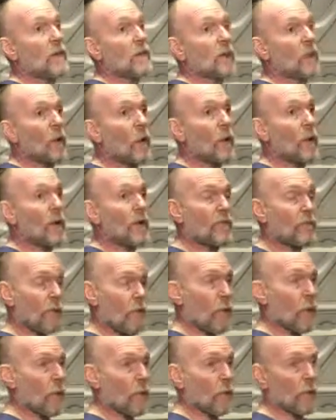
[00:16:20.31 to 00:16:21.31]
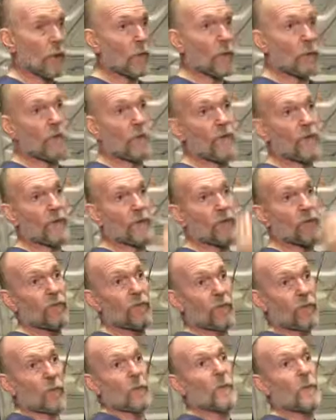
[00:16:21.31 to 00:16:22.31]
going forward with the
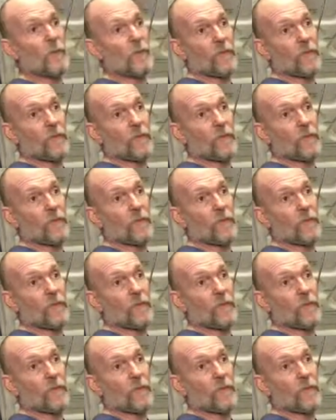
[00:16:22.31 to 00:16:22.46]
aluminum